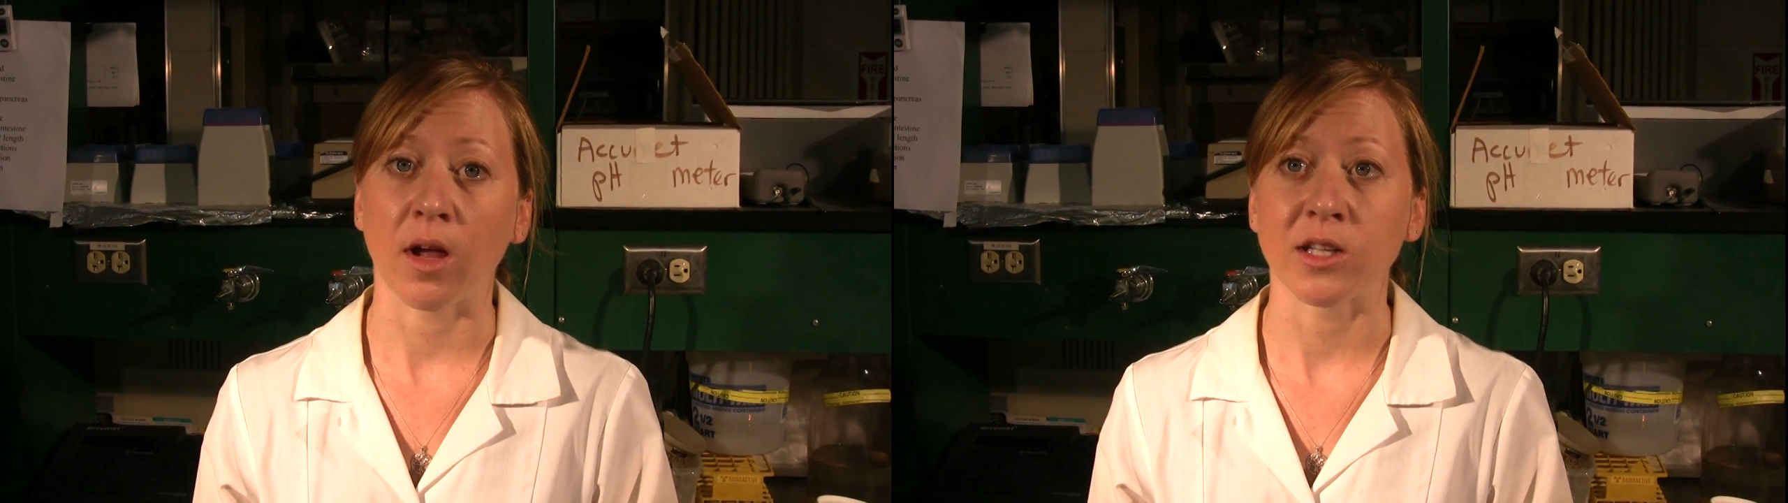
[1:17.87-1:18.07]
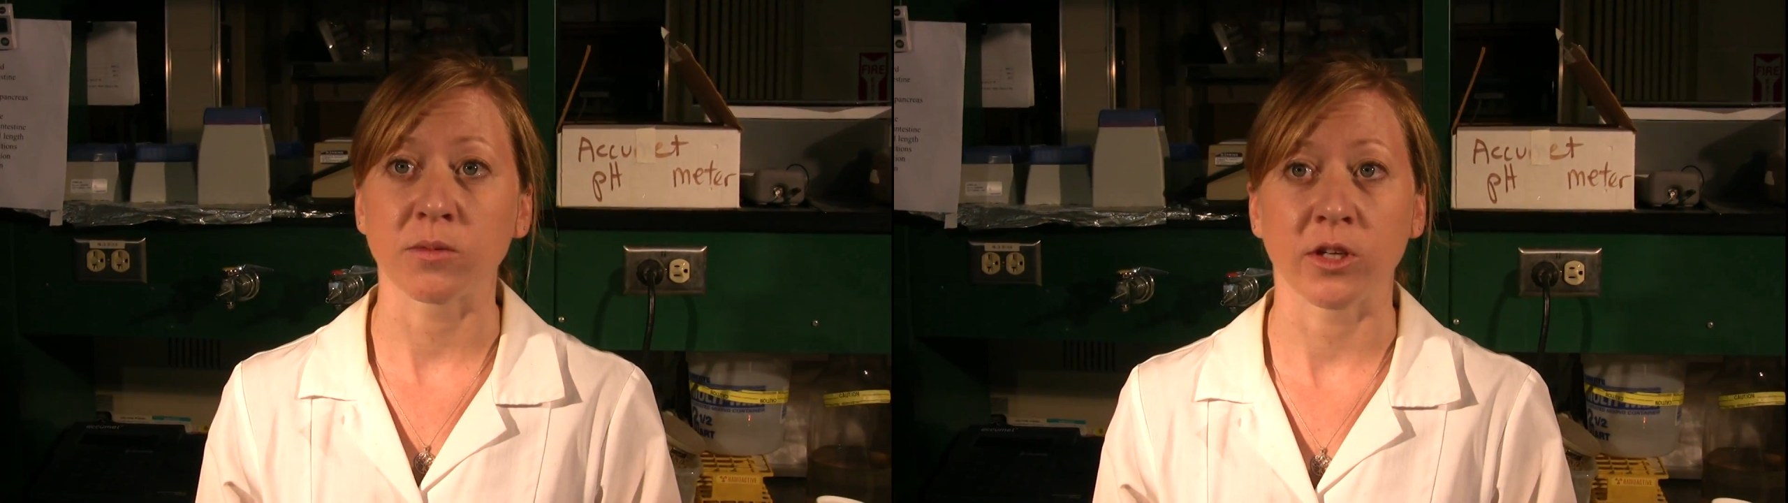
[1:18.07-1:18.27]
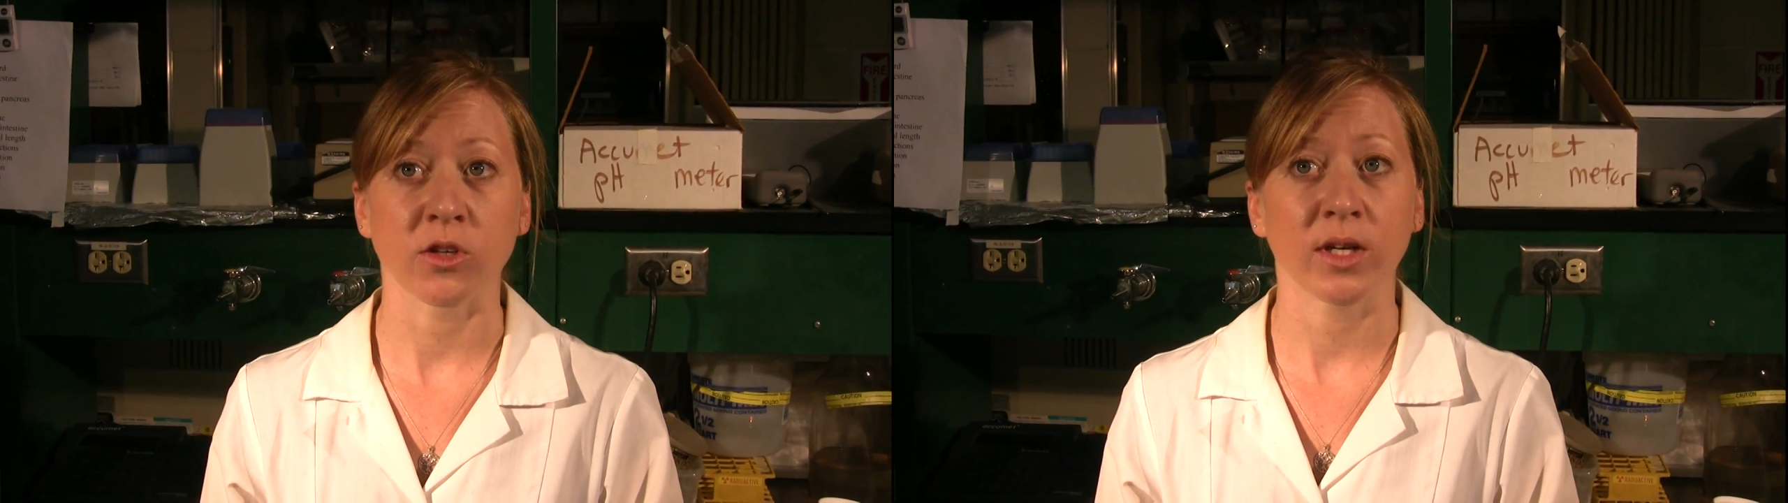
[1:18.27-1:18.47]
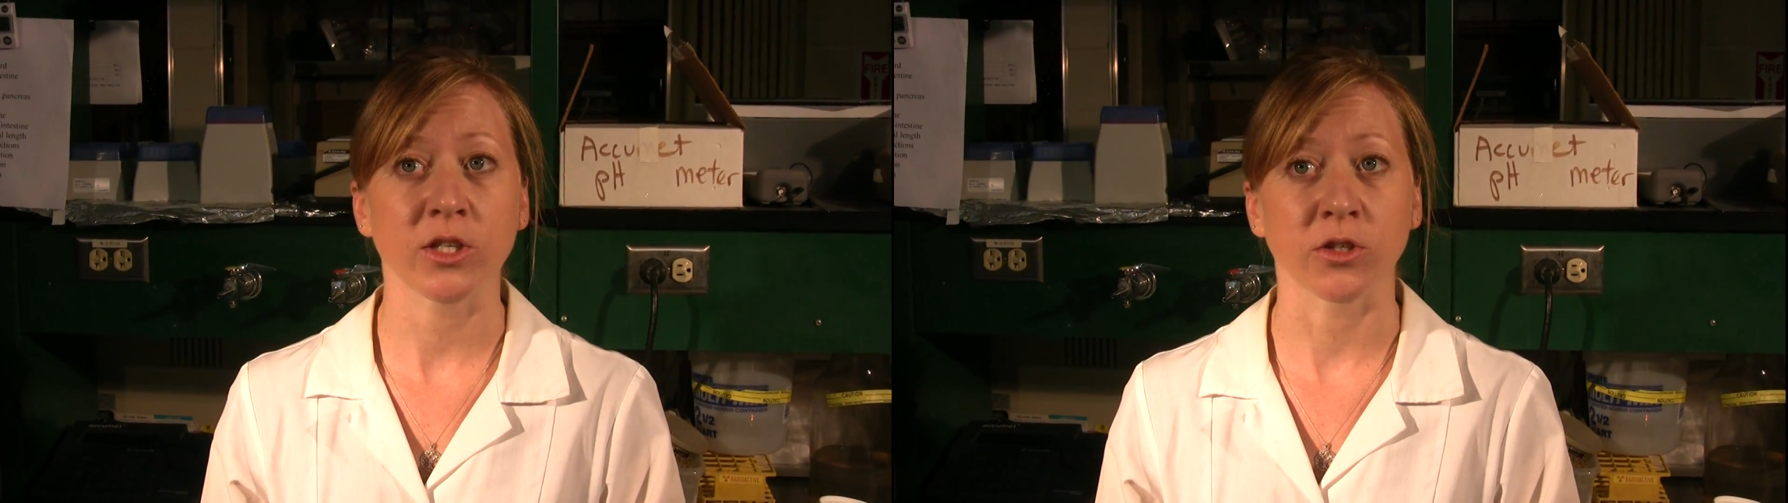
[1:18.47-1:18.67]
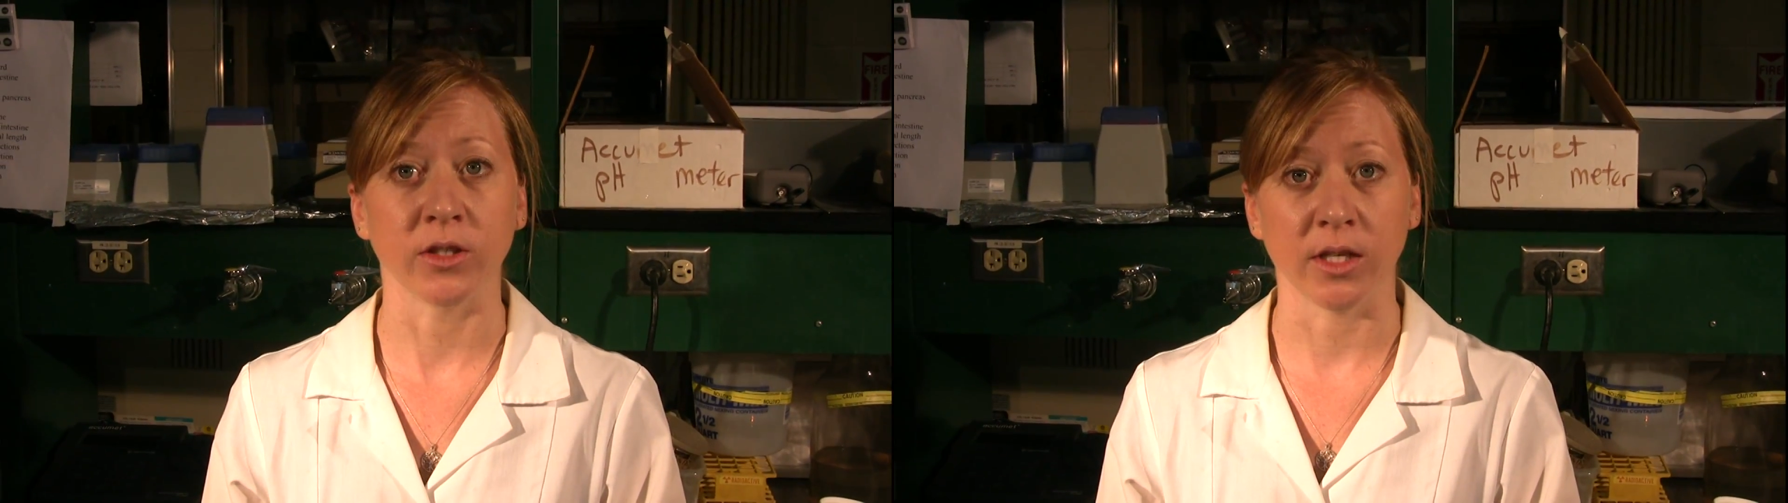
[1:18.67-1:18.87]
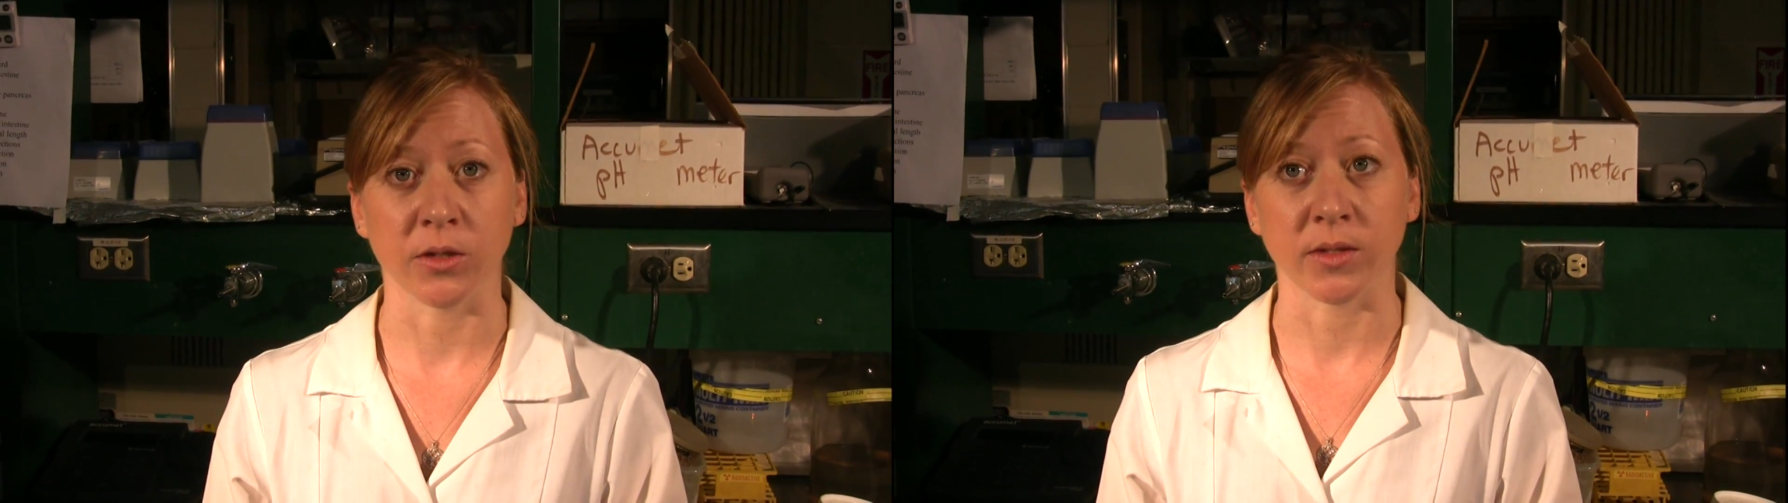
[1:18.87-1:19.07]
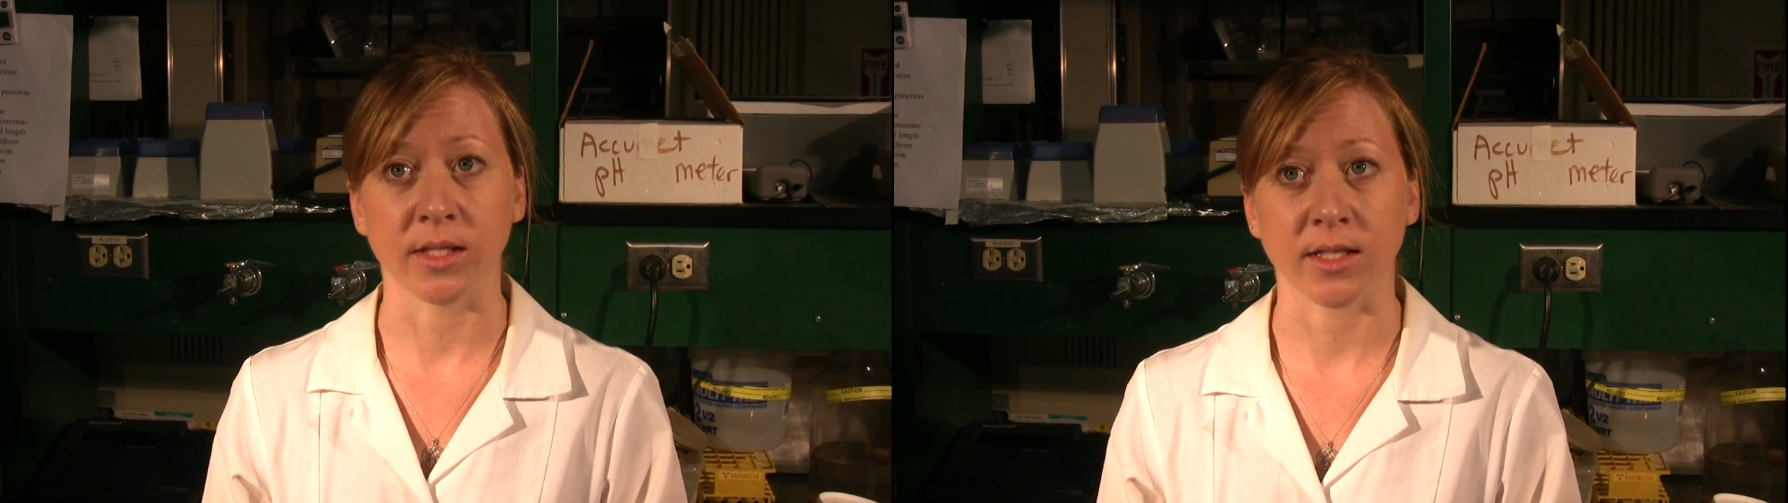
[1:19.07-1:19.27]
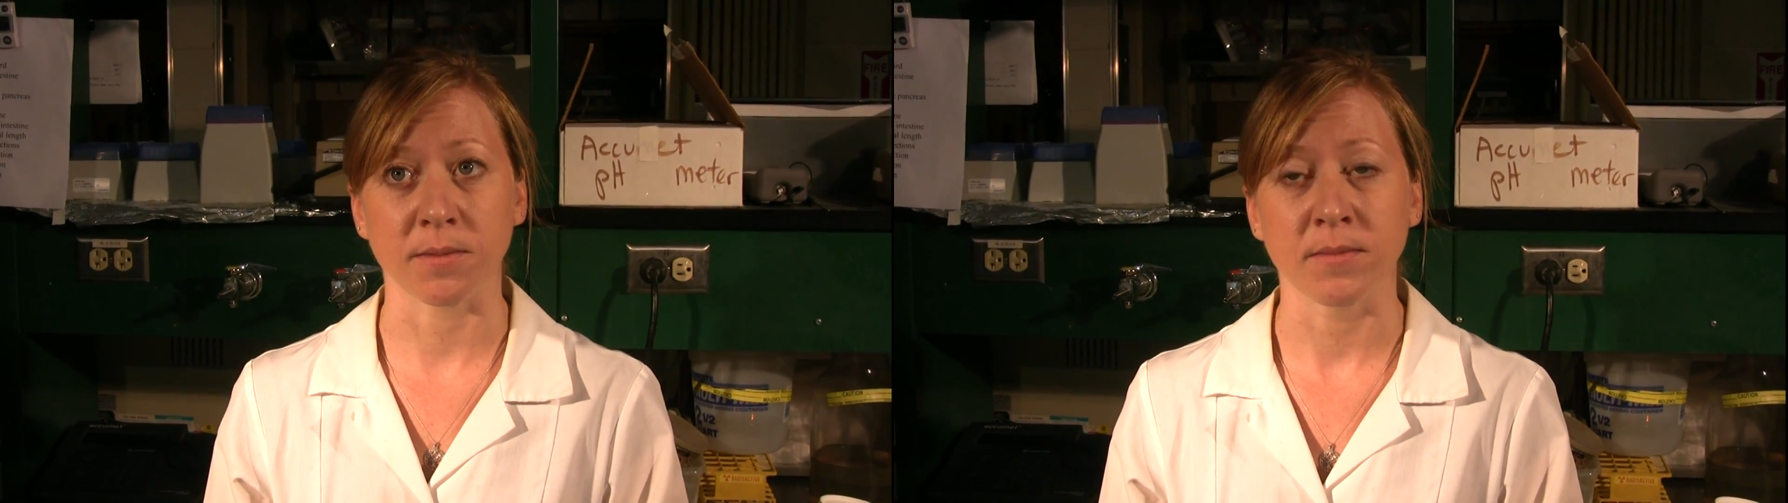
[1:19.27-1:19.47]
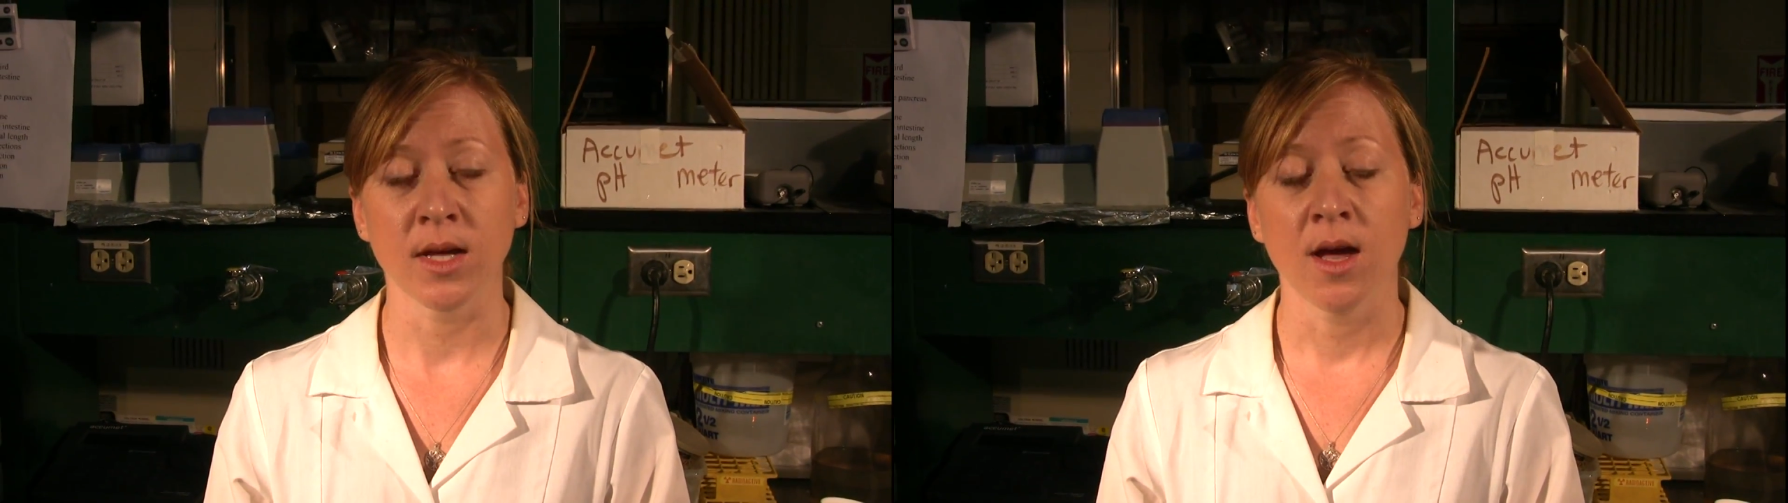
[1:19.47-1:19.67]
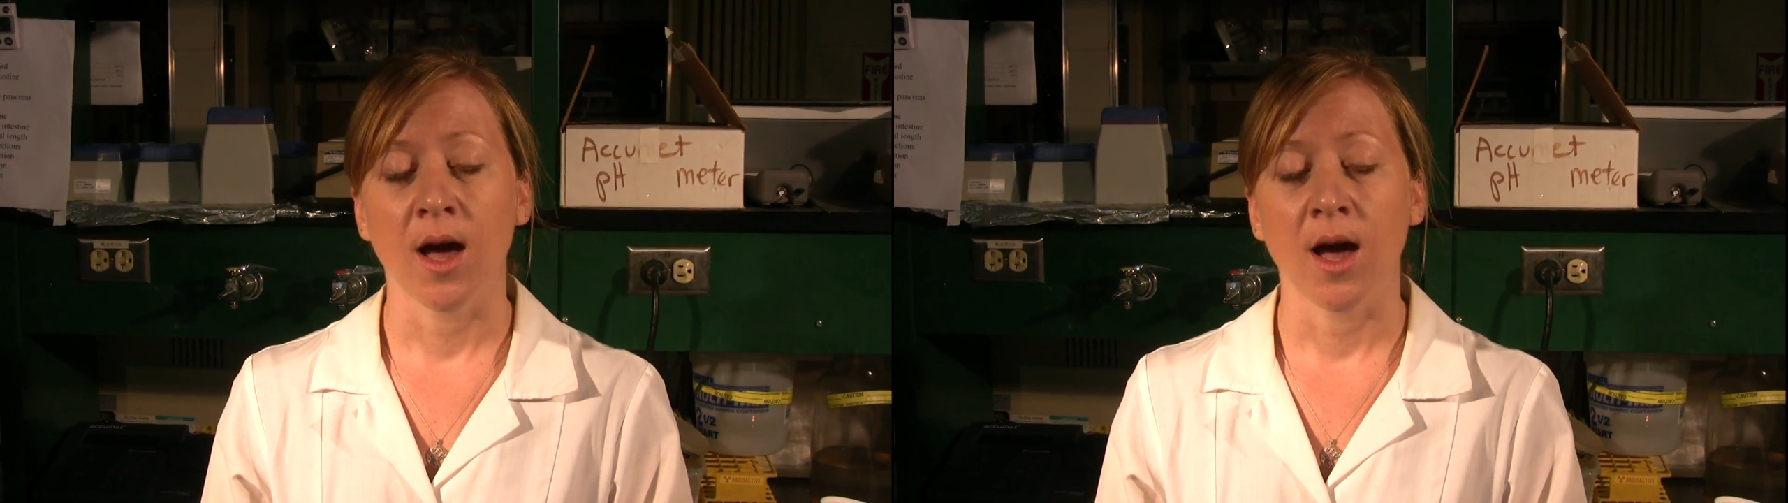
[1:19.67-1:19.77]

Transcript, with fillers: but also in the terrestrial ecosystem.